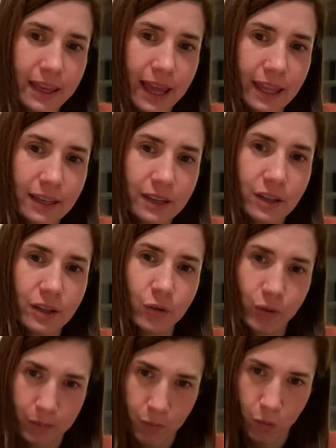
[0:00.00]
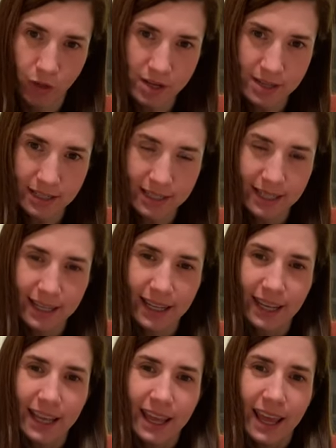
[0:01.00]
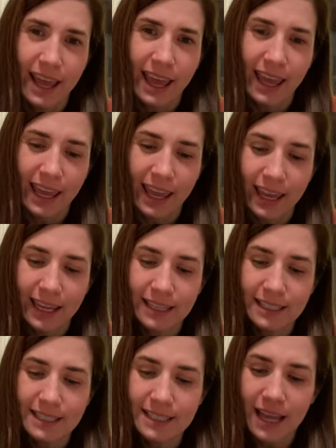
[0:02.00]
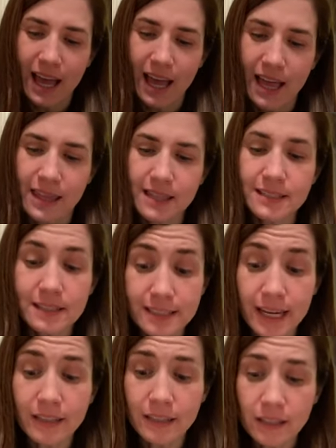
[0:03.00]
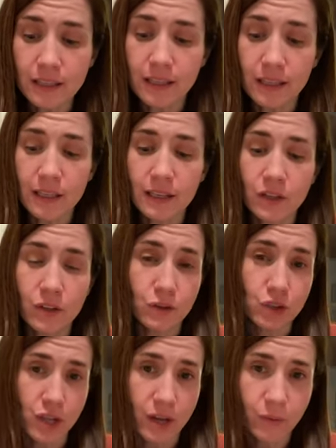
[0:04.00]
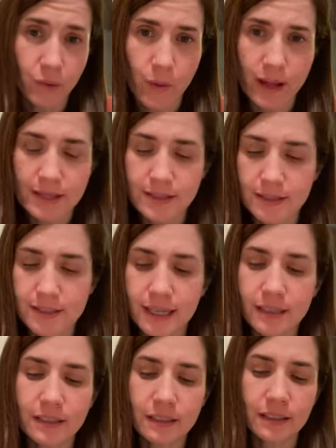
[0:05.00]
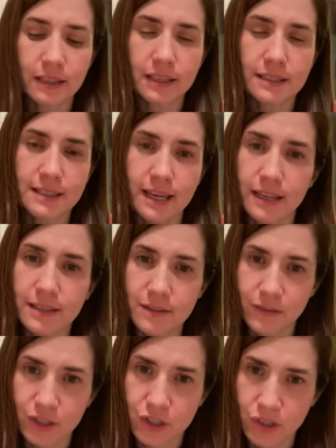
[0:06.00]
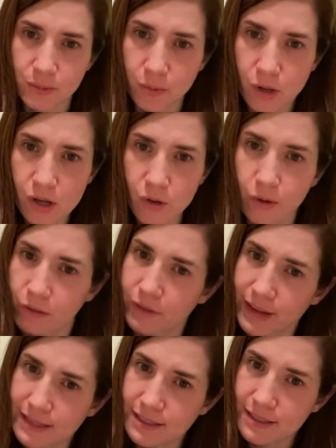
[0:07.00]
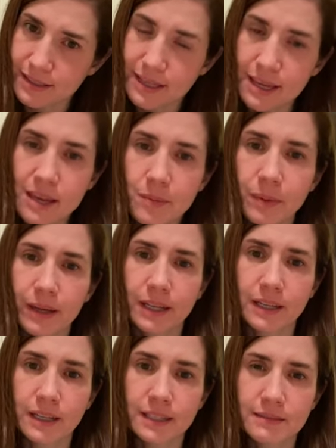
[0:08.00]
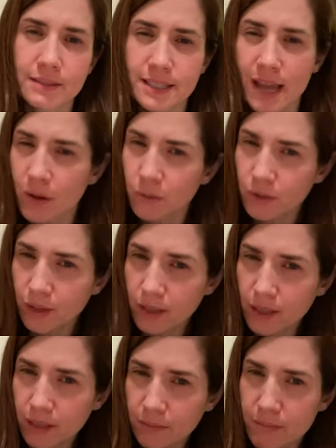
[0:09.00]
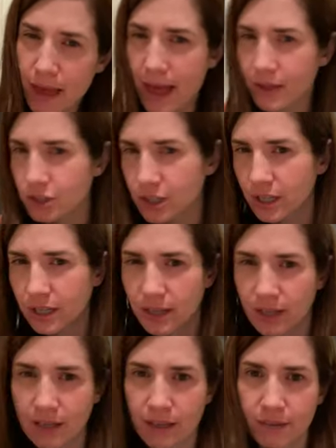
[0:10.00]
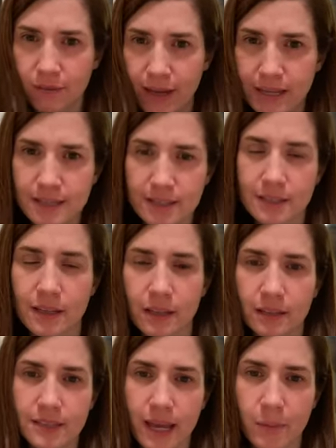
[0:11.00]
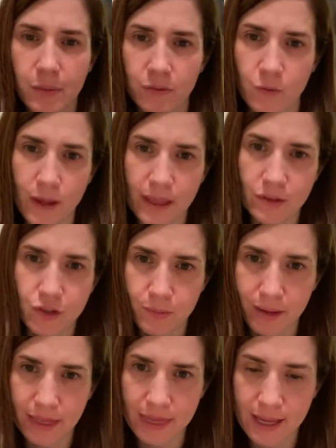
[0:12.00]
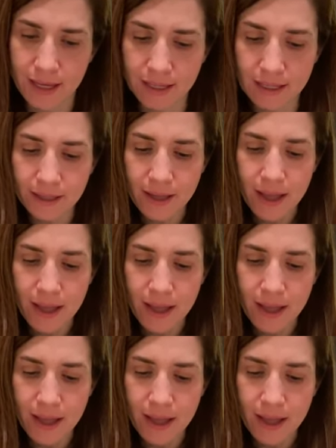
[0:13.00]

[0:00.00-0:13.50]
Ken Grimwood. And uh, this is technically, you know, genre wise, it's technically a science fiction book or fantasy, but it's not really magic and fantasy type of way that you might think.